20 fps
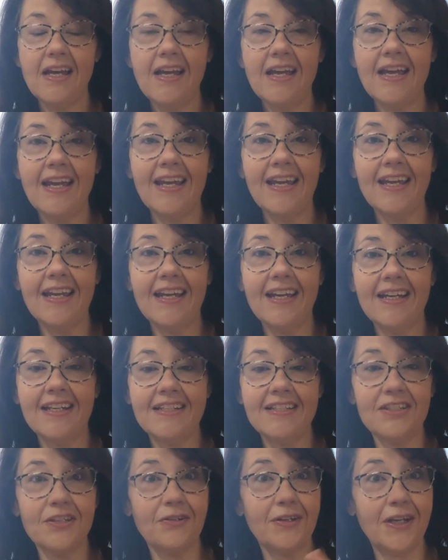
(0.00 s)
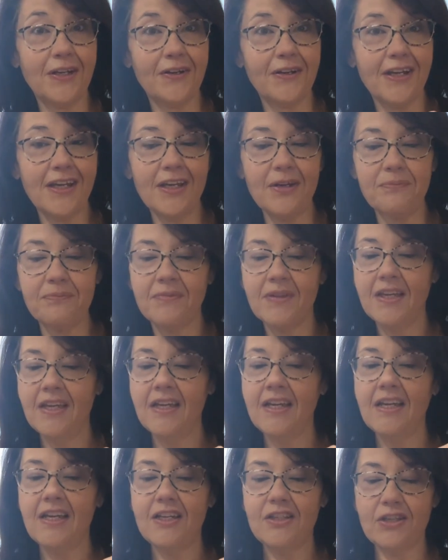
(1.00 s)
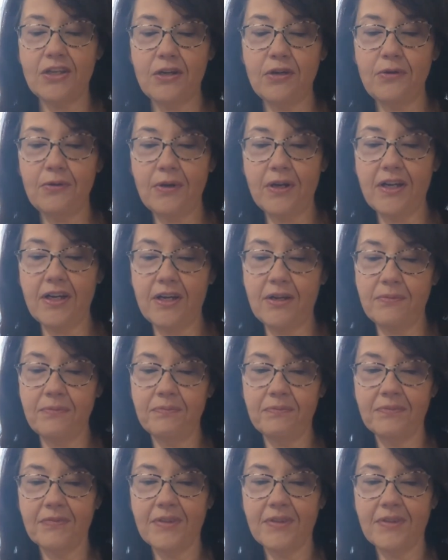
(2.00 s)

and so here I am. So I